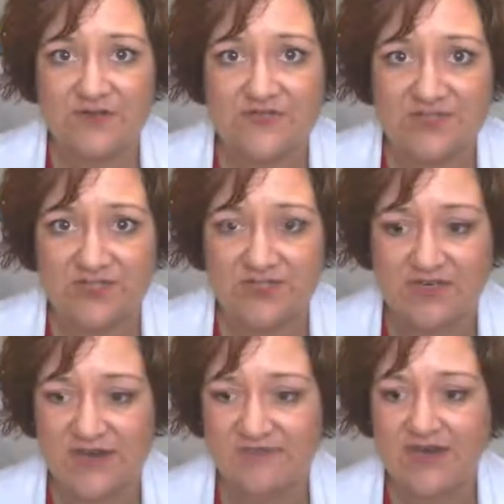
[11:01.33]

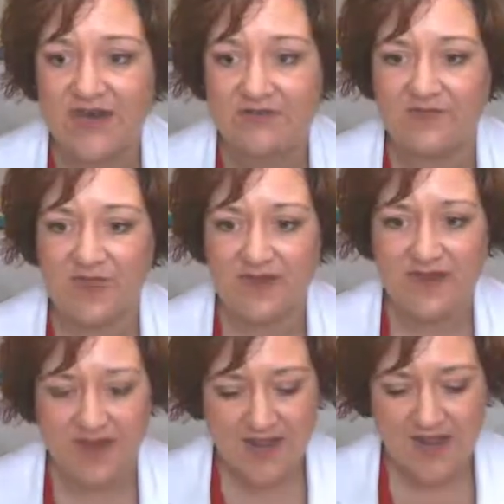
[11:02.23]
discussion every now and then.
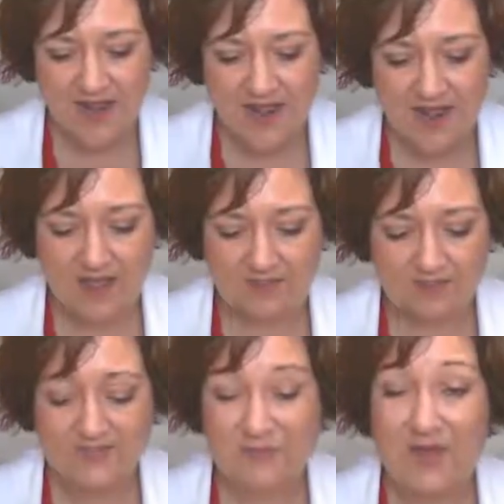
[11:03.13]

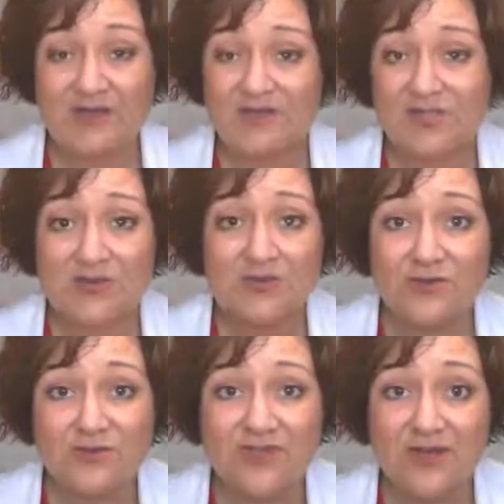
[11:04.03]
Respond to your
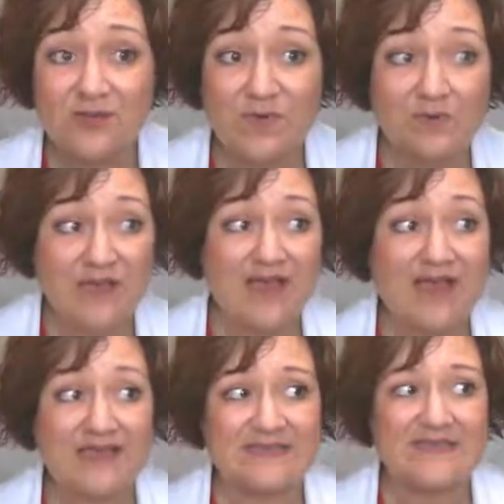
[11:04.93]
newsletter
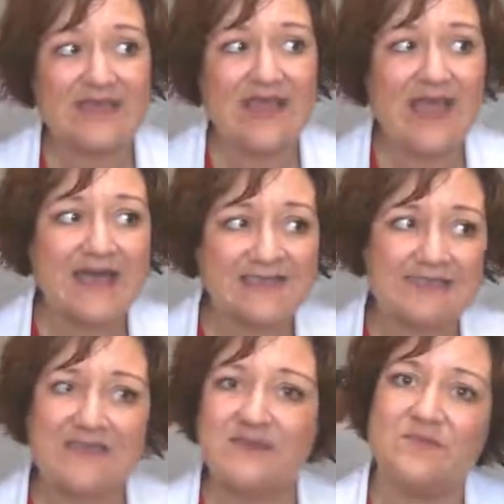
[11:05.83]
replies. Like,
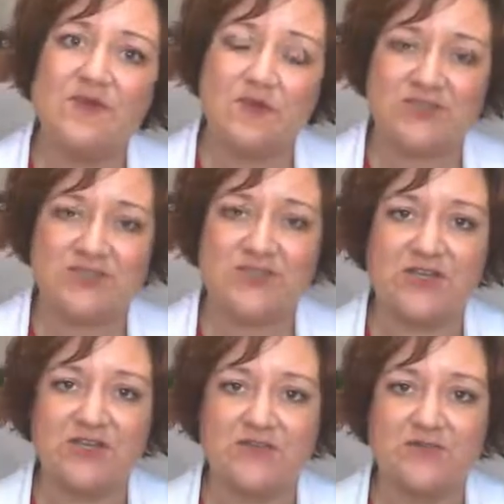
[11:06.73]
ask them a question
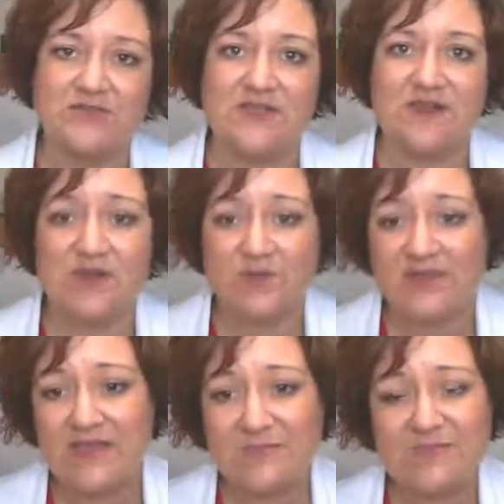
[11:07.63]
in the newsletter, and
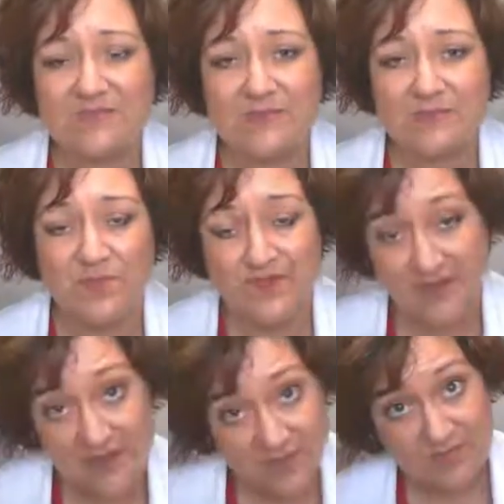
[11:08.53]
when they
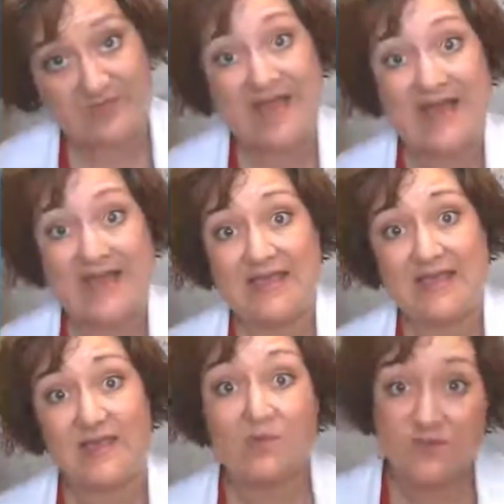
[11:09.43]
reply,
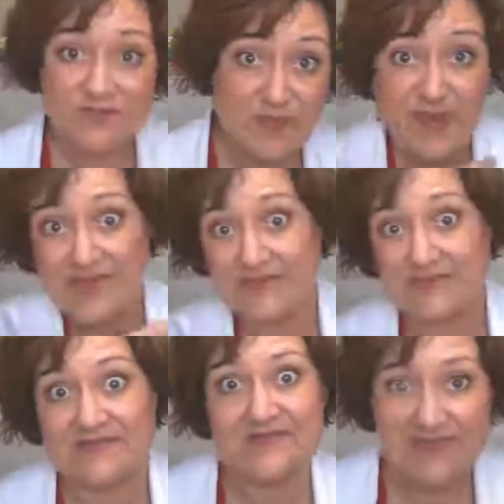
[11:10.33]

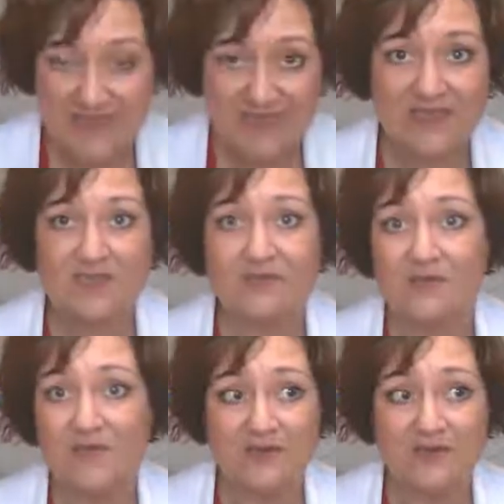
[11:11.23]
respond. Say thank you.